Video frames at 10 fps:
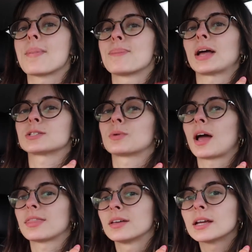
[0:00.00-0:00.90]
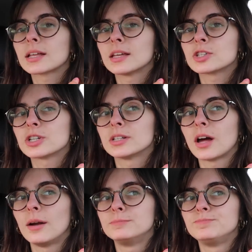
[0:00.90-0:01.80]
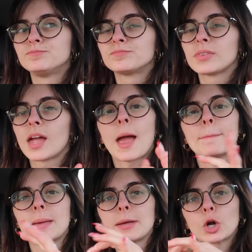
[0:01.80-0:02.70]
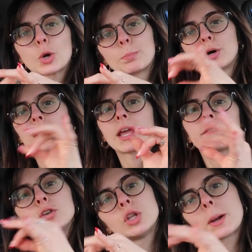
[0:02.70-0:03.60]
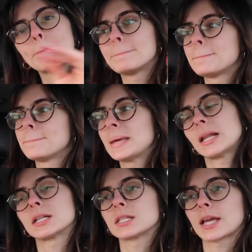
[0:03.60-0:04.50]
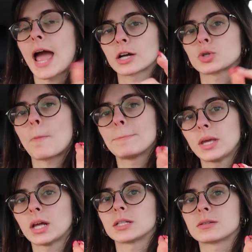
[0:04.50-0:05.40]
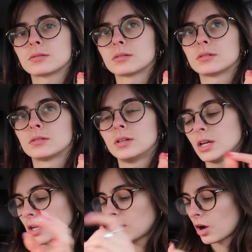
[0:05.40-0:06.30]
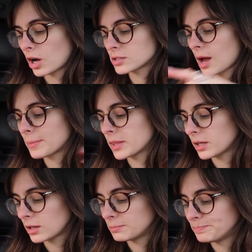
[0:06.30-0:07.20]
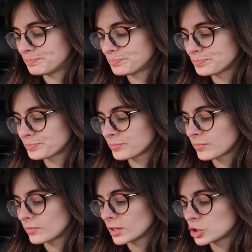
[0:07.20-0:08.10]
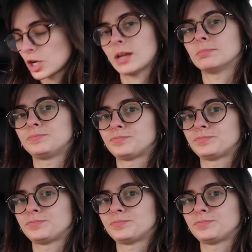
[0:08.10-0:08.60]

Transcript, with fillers: That's what I think they should have done. And maybe put like a few little peanuts, like actual peanuts on top of the jam.